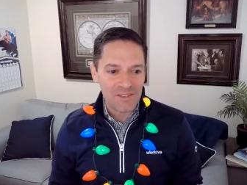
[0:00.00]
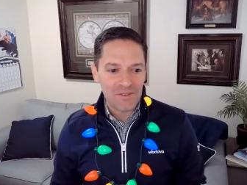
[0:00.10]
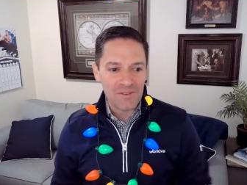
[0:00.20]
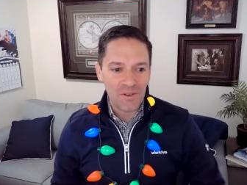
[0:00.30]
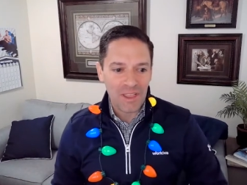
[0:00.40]
as
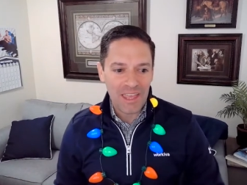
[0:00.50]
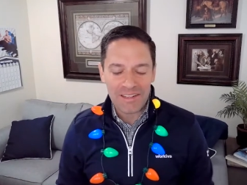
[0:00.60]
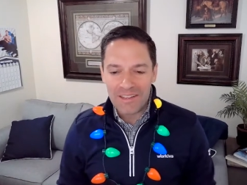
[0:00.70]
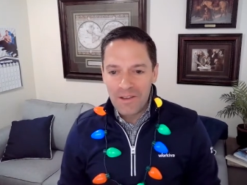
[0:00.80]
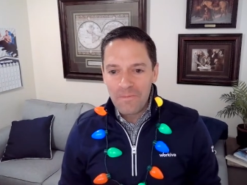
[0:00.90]
usual
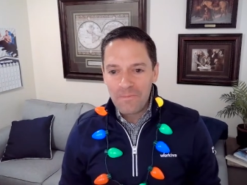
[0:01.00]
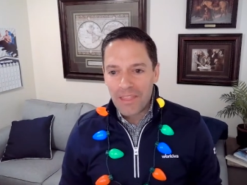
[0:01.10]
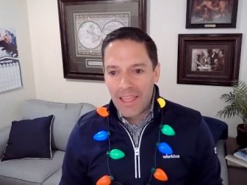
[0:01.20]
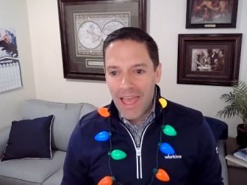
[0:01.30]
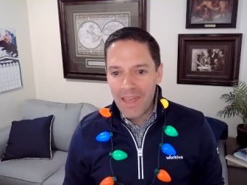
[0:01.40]
hadn't
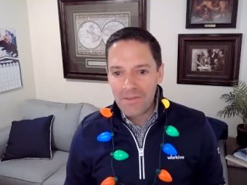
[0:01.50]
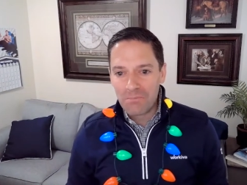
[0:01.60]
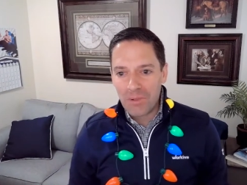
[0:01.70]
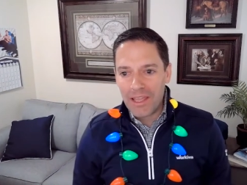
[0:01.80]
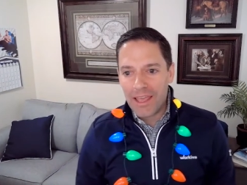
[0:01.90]
hadn't
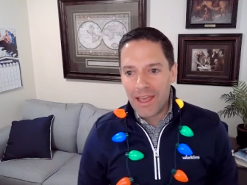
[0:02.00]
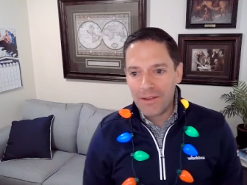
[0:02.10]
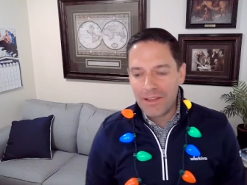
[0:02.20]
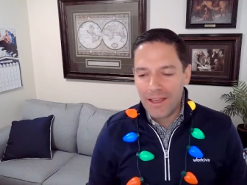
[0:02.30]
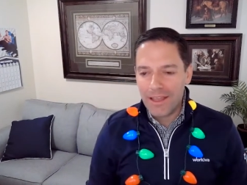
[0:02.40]
played
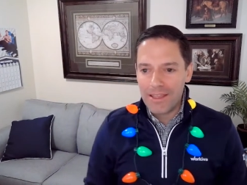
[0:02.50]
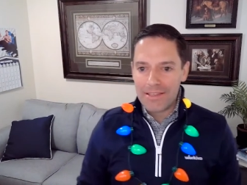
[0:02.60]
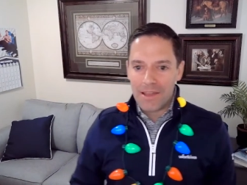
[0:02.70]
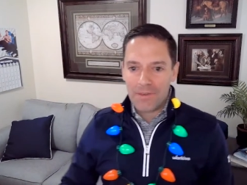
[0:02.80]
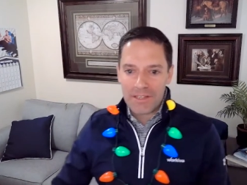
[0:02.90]
out uh, as
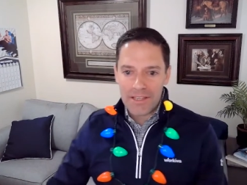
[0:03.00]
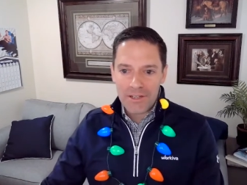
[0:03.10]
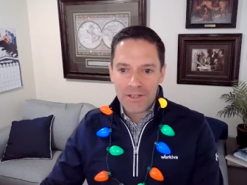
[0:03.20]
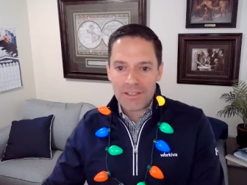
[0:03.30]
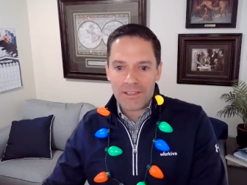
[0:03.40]

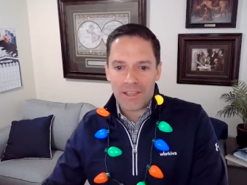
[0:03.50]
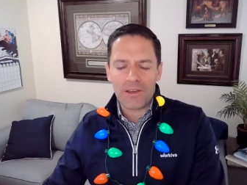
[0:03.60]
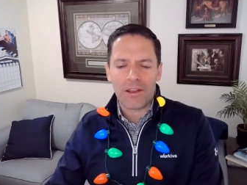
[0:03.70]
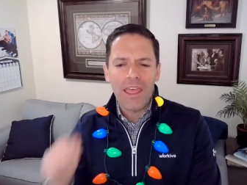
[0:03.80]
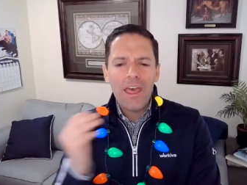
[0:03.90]
advantageously as I
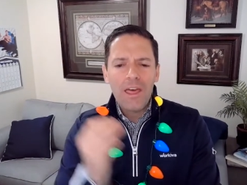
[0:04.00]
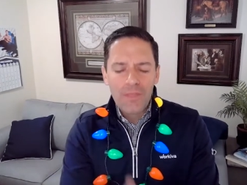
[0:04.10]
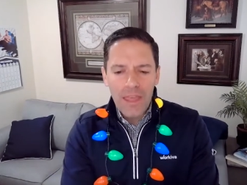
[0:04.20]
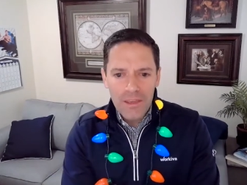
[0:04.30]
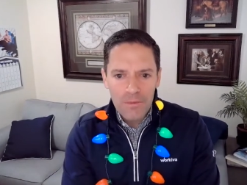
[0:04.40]
could.
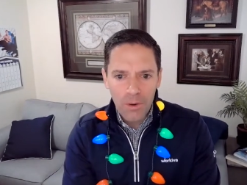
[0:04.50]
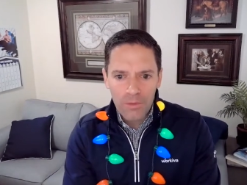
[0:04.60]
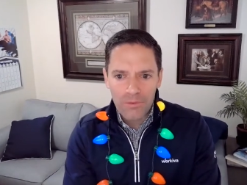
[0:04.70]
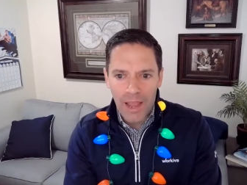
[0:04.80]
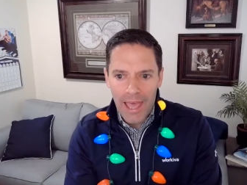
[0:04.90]
Thank you
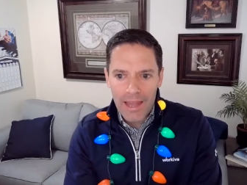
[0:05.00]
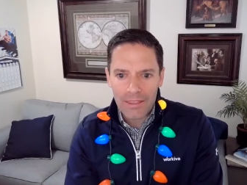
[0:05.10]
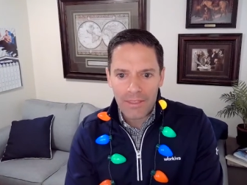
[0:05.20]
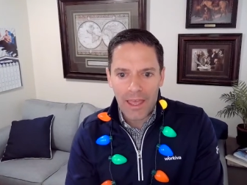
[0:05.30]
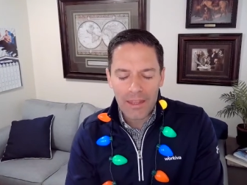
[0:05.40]
both for
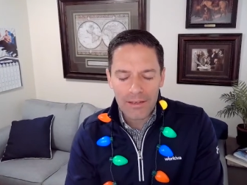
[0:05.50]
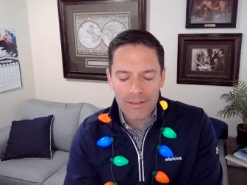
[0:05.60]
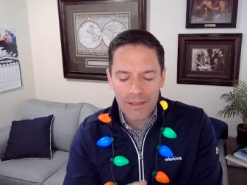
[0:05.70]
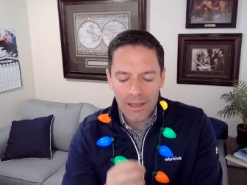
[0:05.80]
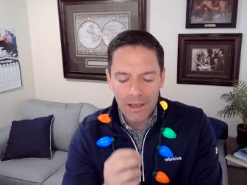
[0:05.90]
adding that
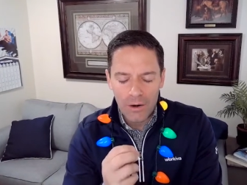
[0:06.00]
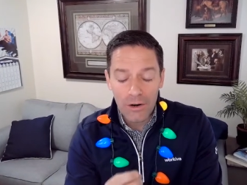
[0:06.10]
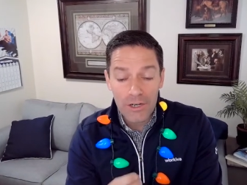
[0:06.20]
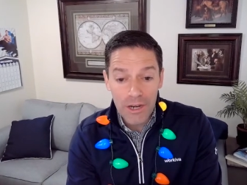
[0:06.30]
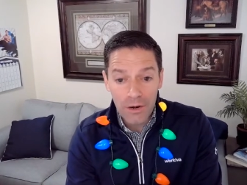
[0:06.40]
uh,
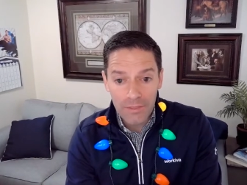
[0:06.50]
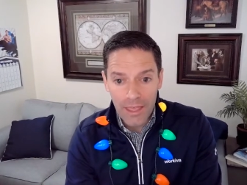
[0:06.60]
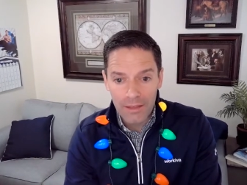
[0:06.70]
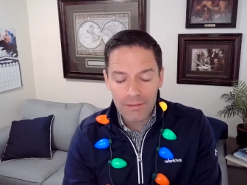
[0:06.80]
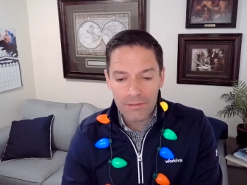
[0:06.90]
or sharing
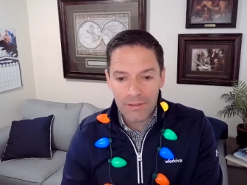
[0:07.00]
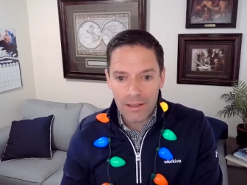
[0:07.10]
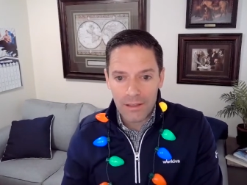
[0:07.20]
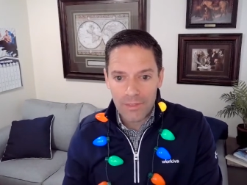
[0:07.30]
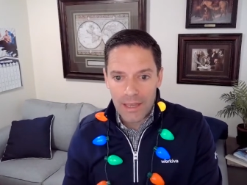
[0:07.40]
that
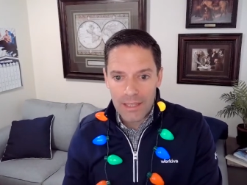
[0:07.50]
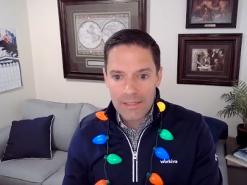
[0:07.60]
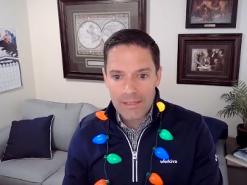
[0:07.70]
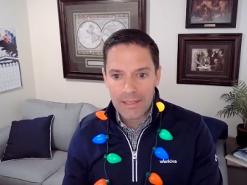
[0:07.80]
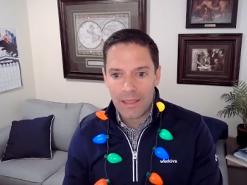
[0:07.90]
uh, that
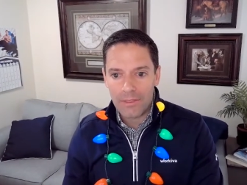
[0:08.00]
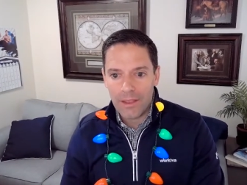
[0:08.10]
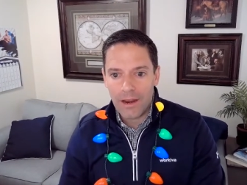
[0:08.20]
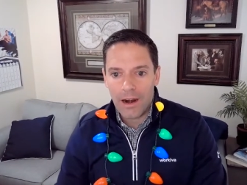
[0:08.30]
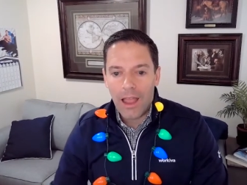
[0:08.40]
insight
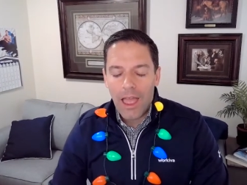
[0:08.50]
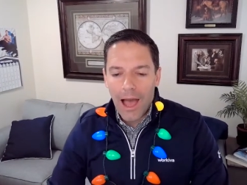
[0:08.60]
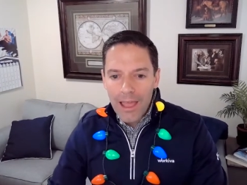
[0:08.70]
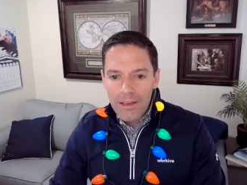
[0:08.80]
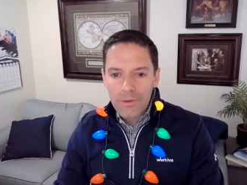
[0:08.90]
there.
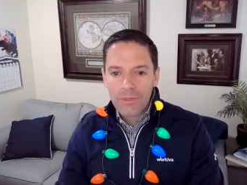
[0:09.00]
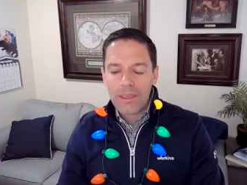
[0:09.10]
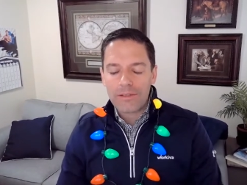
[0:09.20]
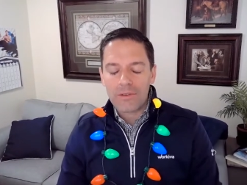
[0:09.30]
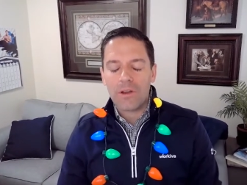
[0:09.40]
I do think
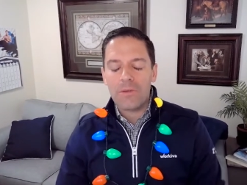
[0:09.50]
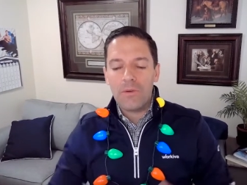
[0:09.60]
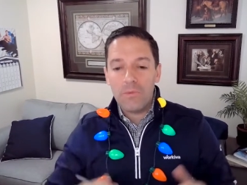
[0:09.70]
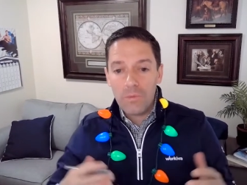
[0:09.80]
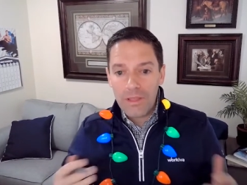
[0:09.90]
it's going to
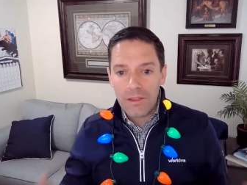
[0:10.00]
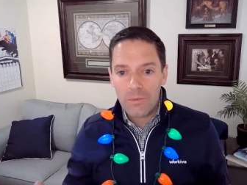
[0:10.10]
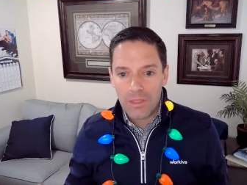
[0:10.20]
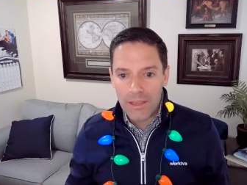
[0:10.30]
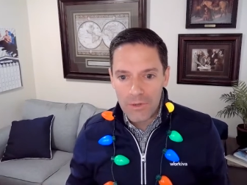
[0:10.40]
be really,
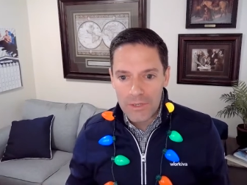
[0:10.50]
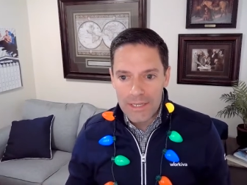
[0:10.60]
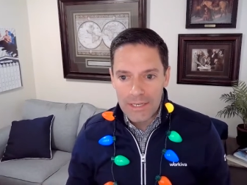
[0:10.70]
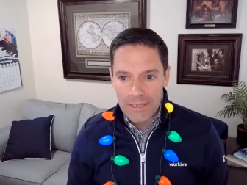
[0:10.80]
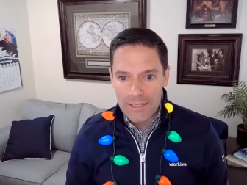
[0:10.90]
really
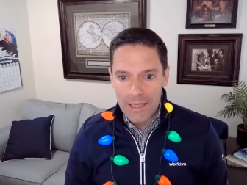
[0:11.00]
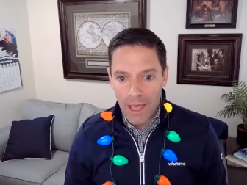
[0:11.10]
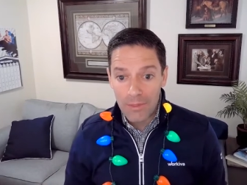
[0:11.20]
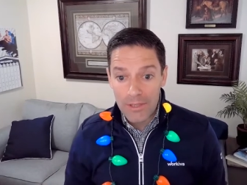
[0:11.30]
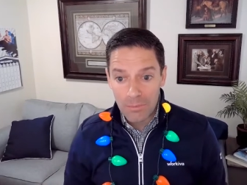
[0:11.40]
interesting to see
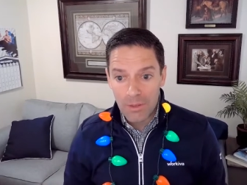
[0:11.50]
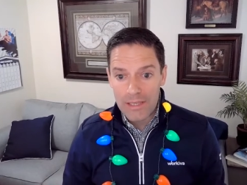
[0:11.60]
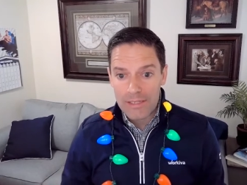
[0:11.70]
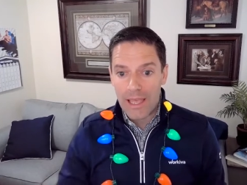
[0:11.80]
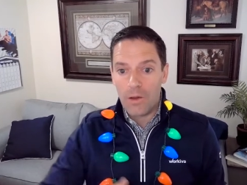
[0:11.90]
how this
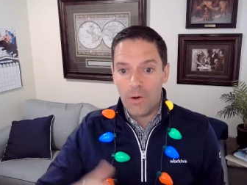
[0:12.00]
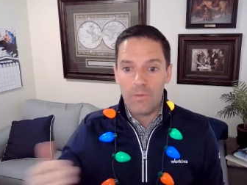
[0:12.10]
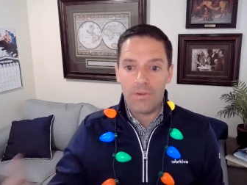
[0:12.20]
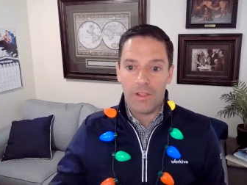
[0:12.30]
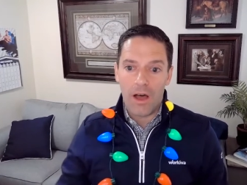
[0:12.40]
plays out
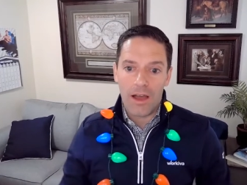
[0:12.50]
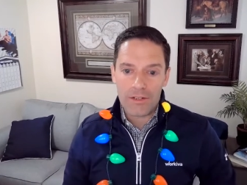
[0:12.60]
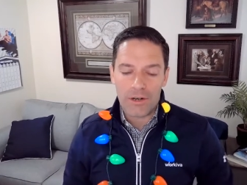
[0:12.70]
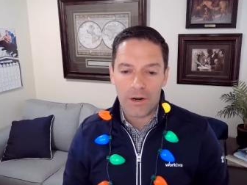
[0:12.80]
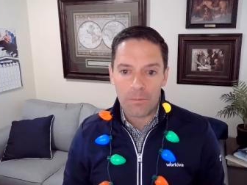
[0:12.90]
over the long
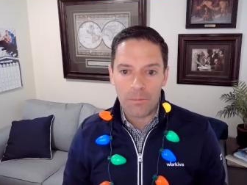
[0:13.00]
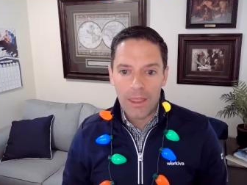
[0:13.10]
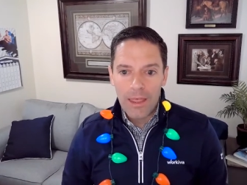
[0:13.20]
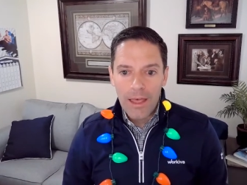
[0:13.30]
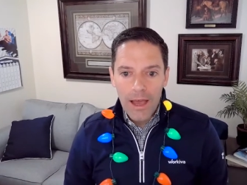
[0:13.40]
term.
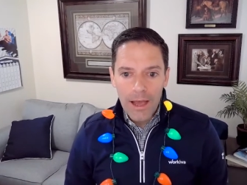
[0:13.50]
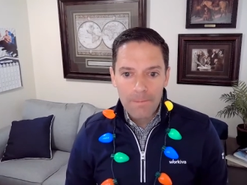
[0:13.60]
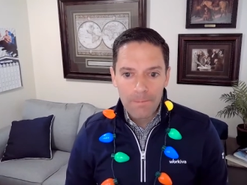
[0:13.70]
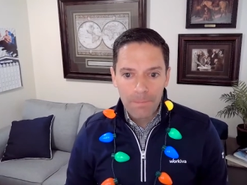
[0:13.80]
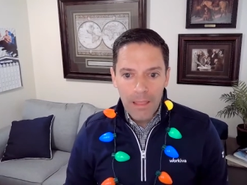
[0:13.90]

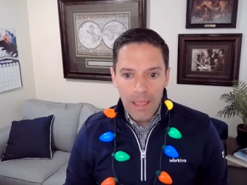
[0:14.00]
Um,